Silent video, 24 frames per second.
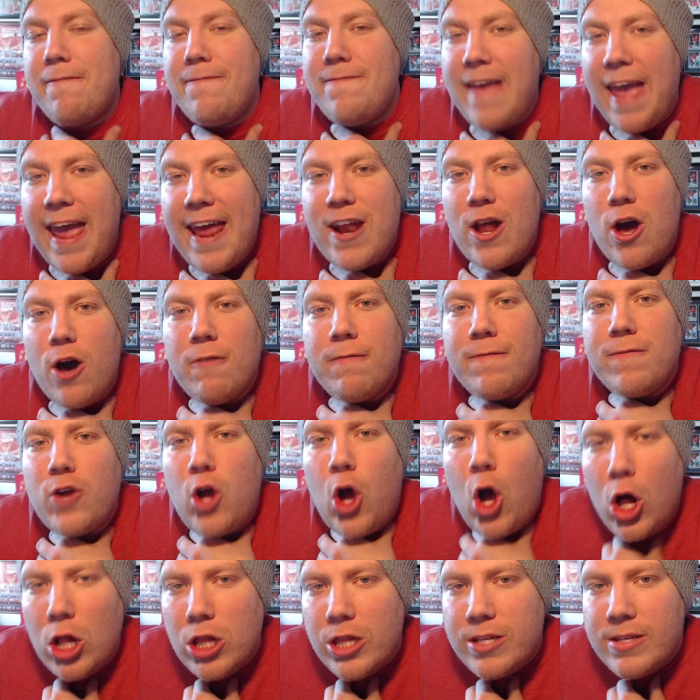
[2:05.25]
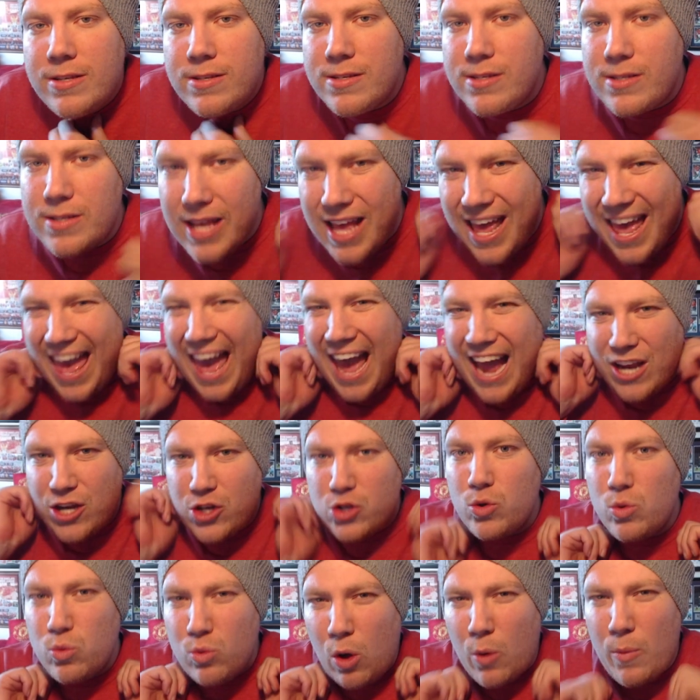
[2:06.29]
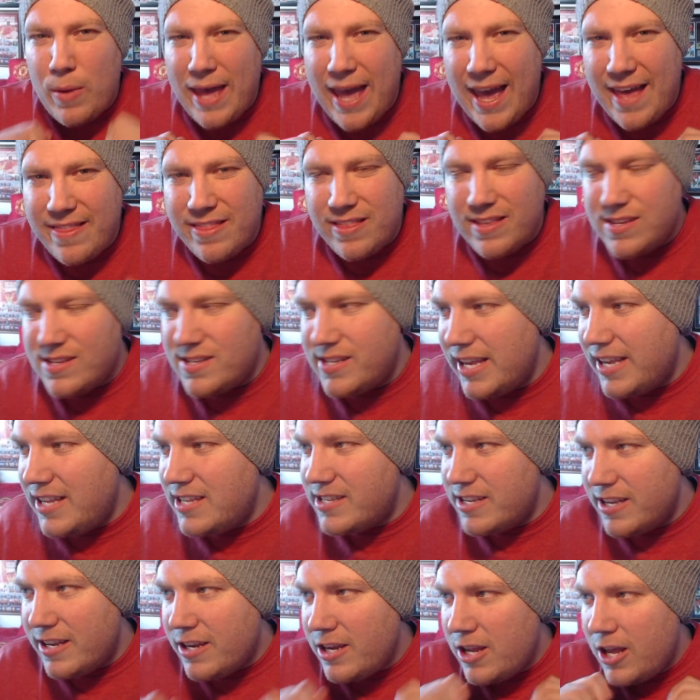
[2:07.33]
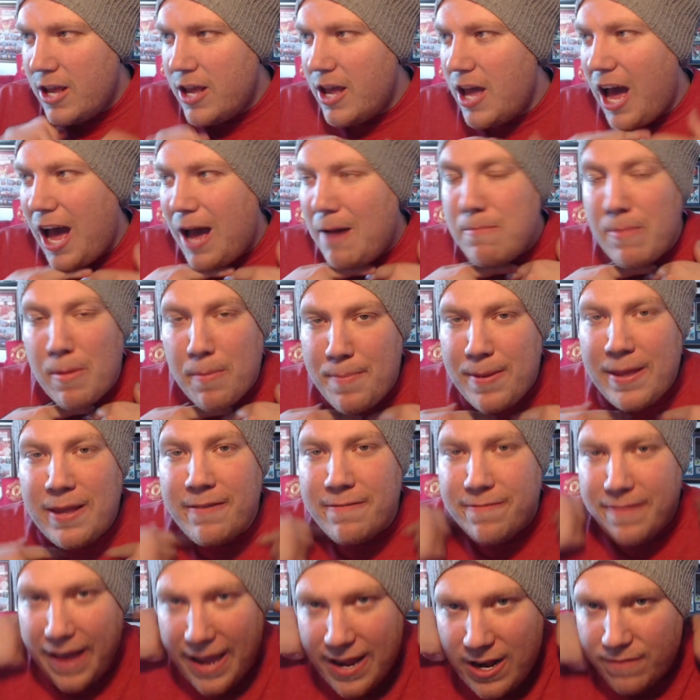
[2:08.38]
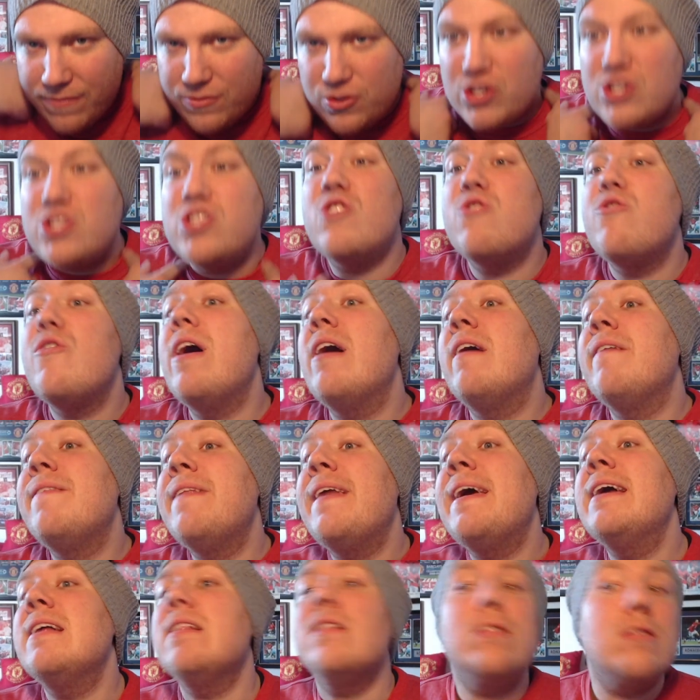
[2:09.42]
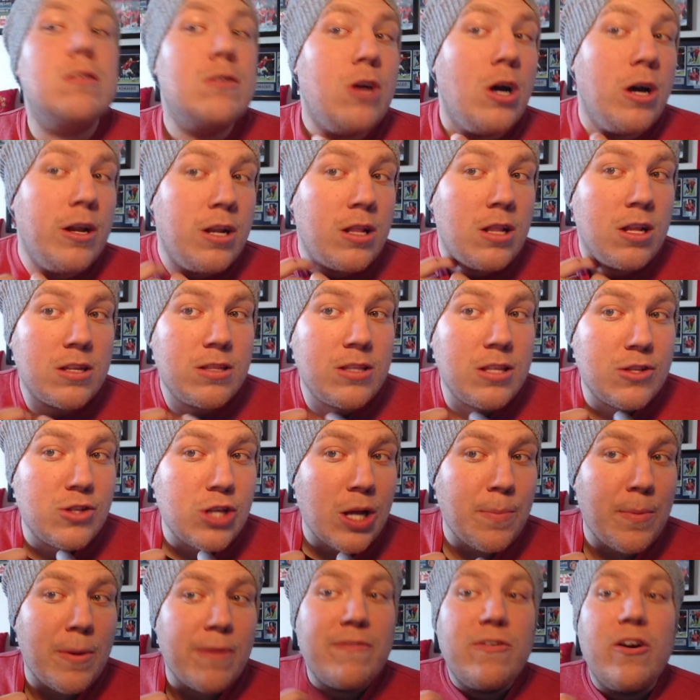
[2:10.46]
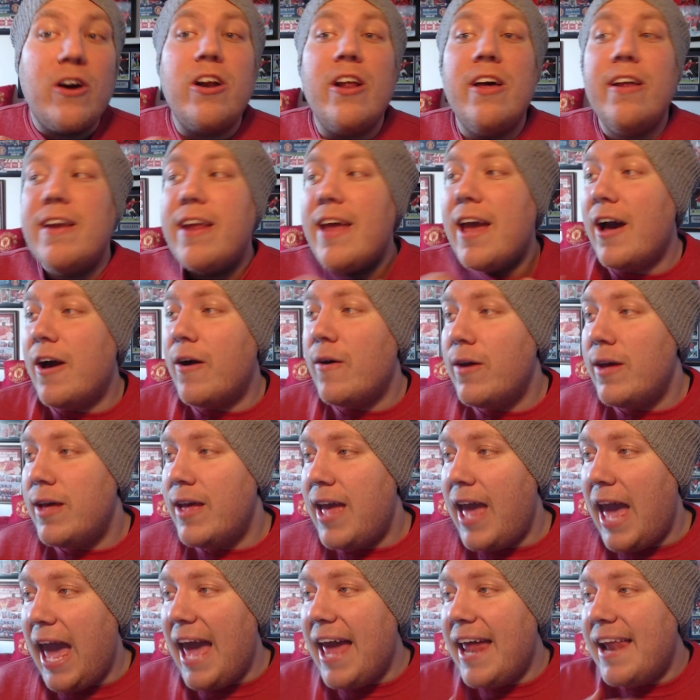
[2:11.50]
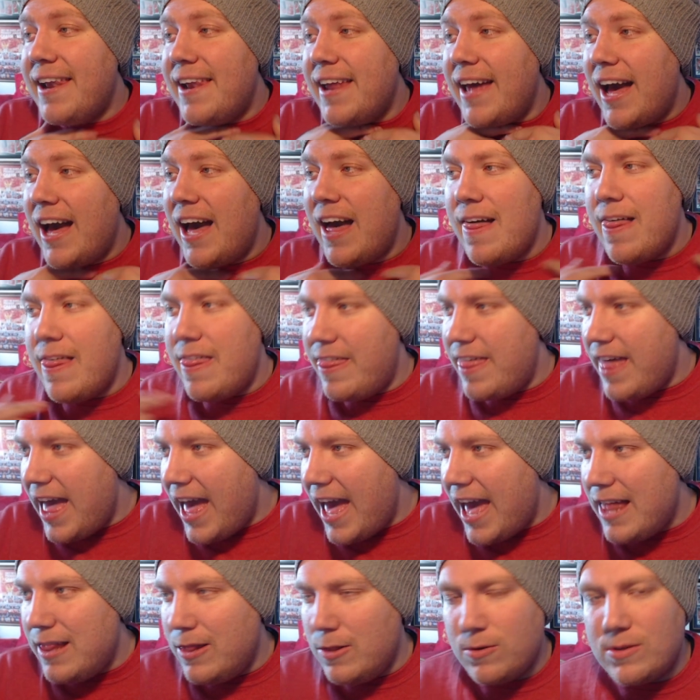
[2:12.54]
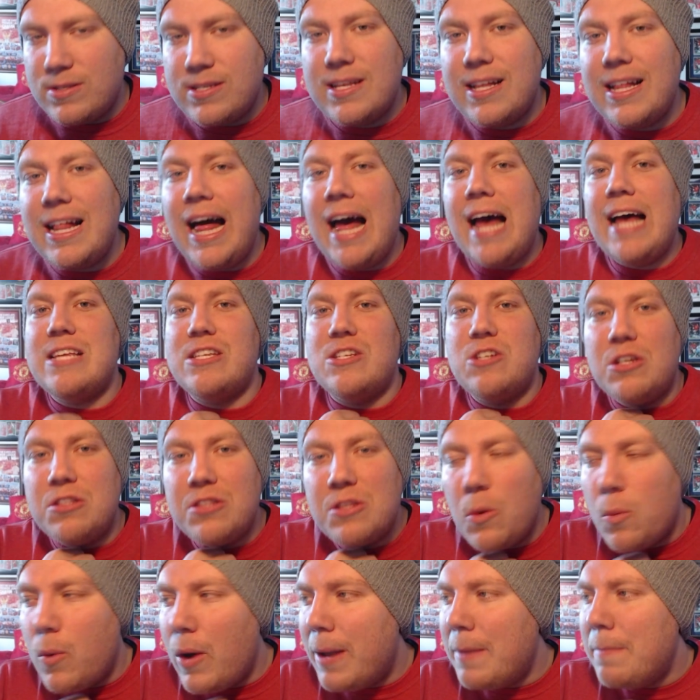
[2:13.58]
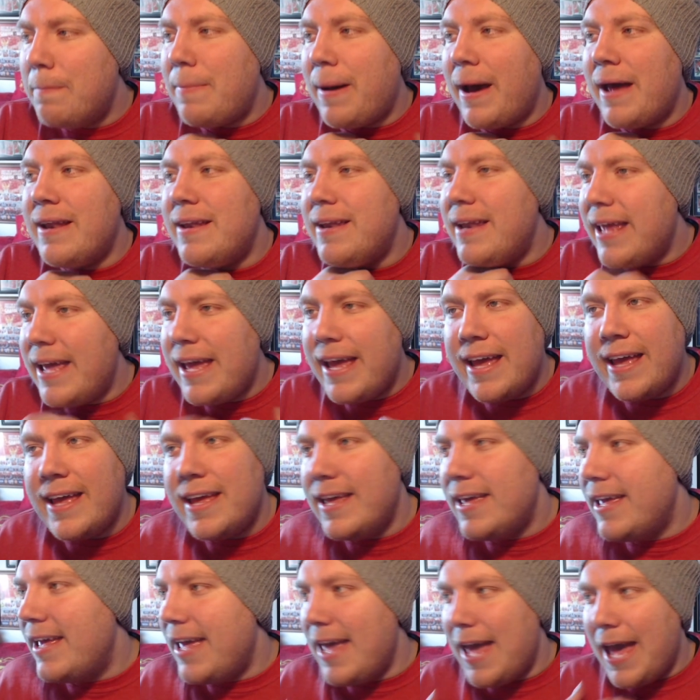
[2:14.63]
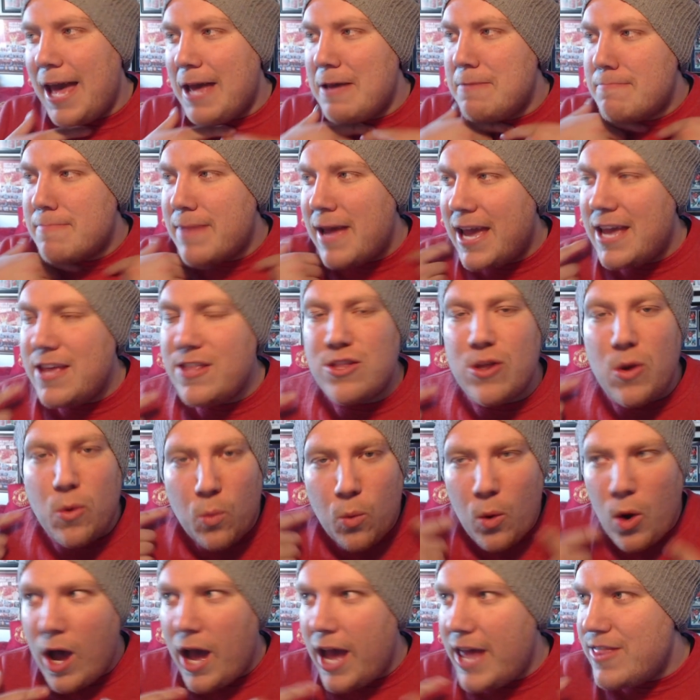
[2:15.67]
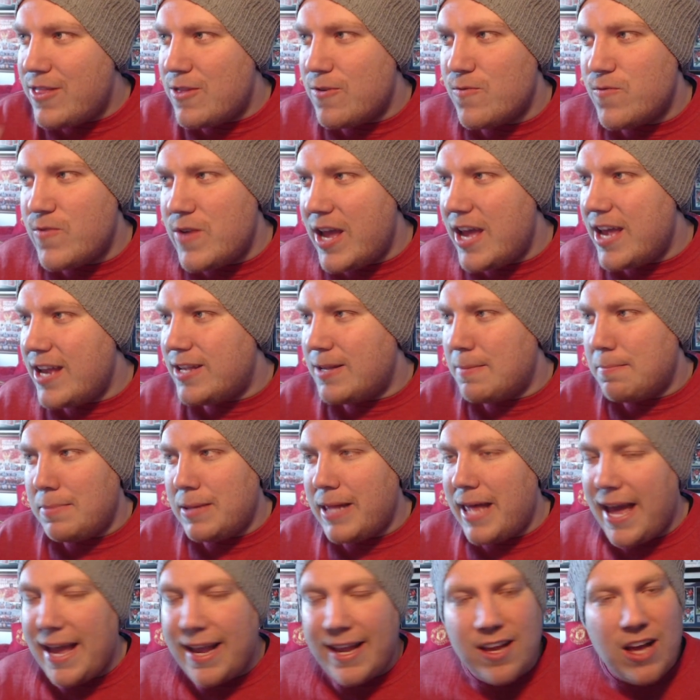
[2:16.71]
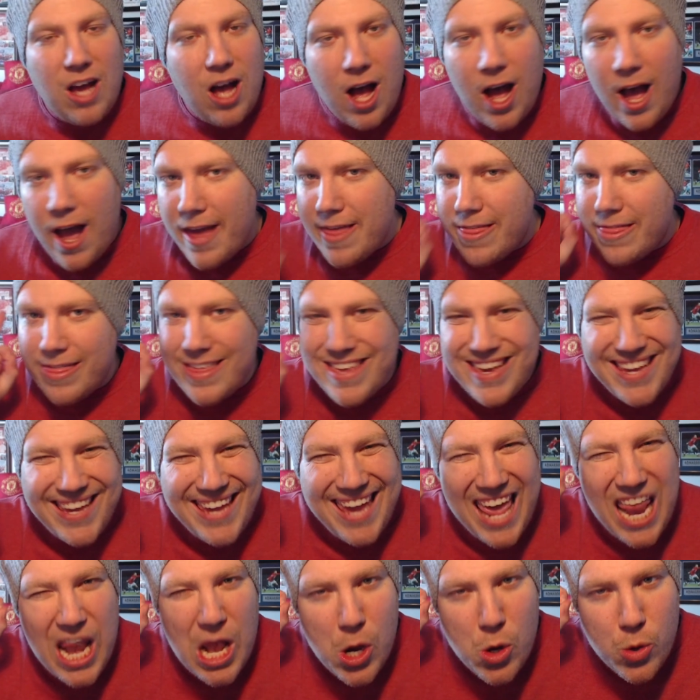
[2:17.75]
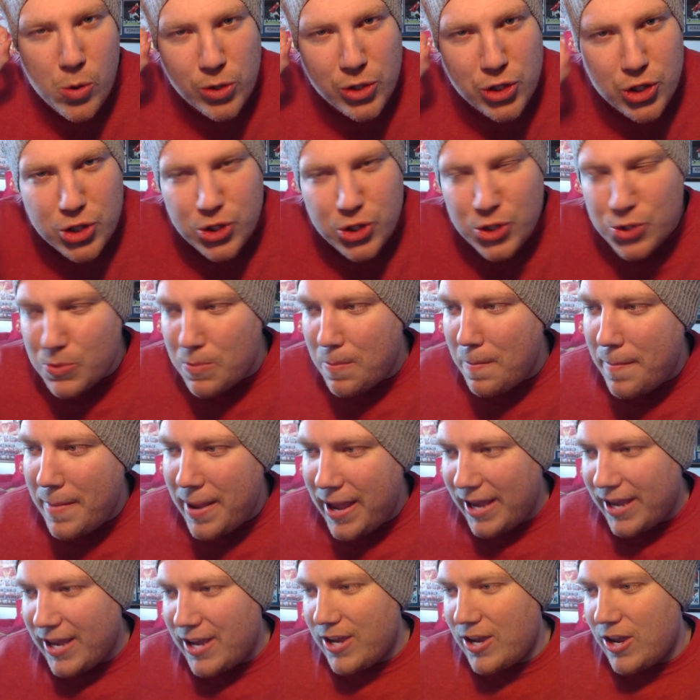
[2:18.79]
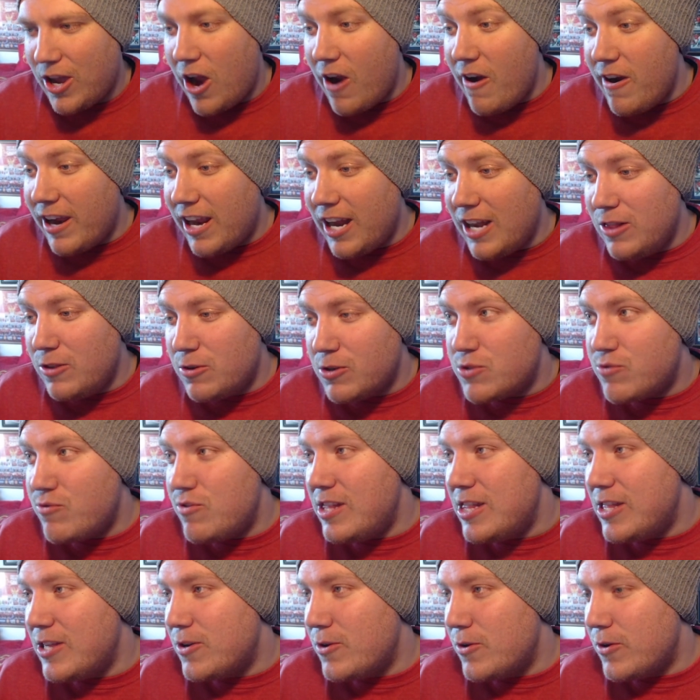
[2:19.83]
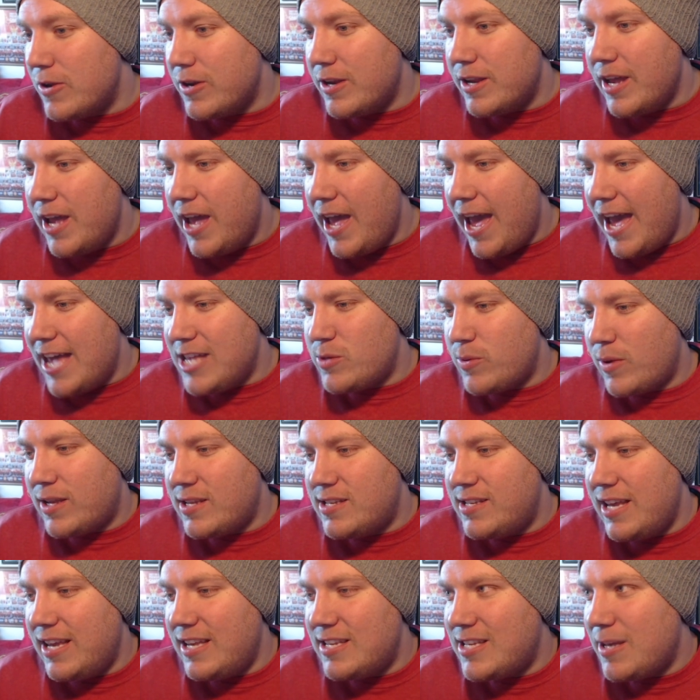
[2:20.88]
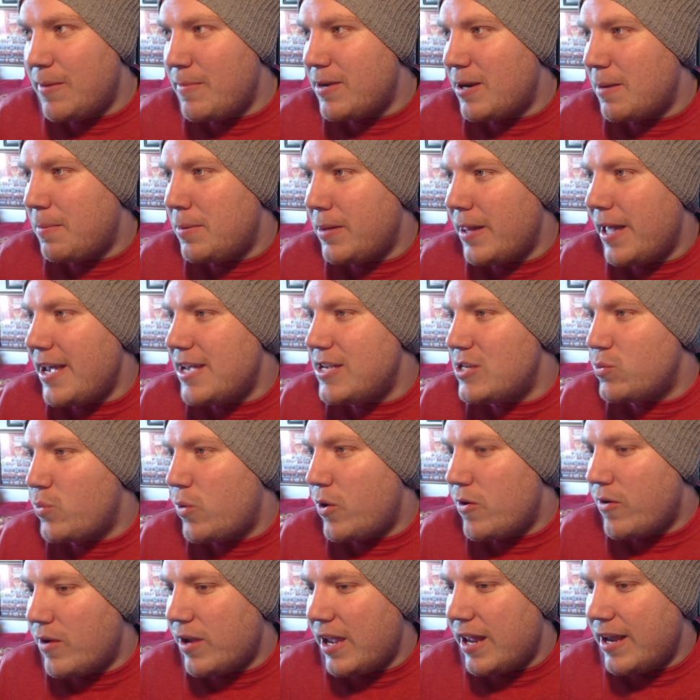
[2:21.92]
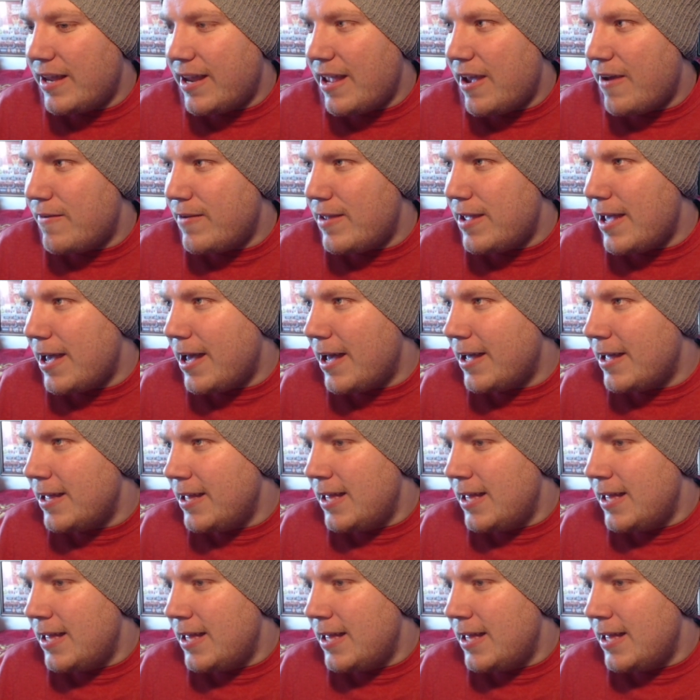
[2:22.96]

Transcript: fan of collars, actually, what we had this season. I'm a big fan of just the round neck, kind of like the top I've got on now, and that looks class. Got the one button there, and mate, the white, the red, the black, I think it looks schmick. I reckon it looks really good, as we can see some of the players wearing it down here.